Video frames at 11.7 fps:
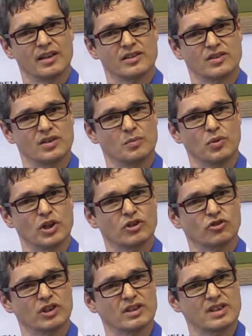It's the
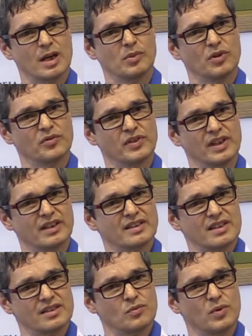British example of the
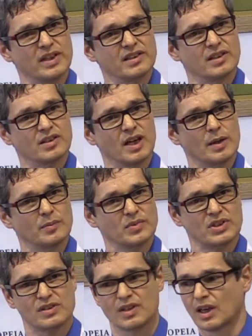excess waiting
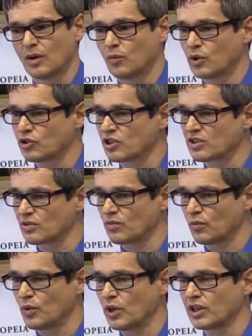times, which is
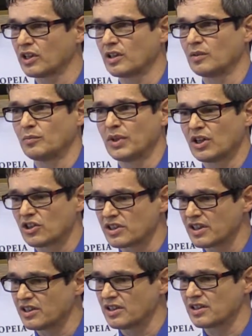working in bigger
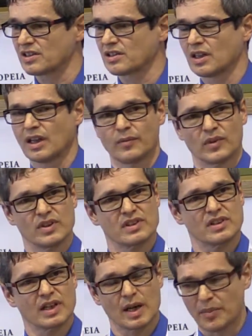cities.
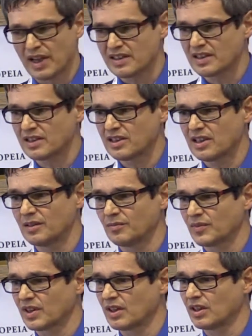It's the
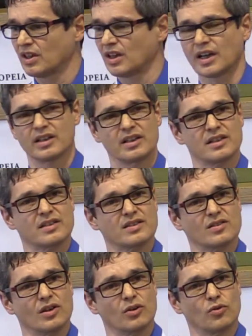capacity and it's
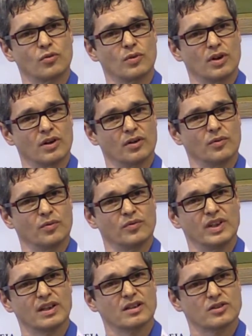the
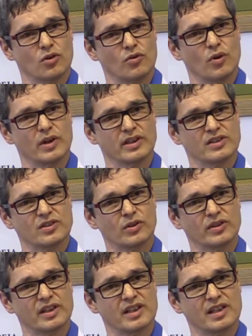vehicles or rolling
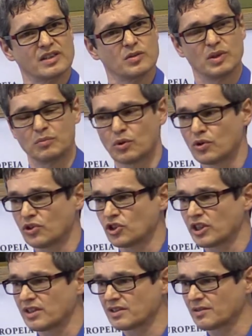stock that has to be
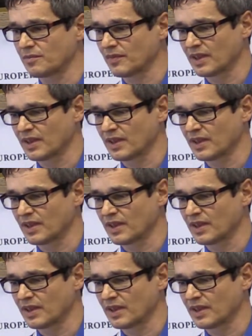purchased.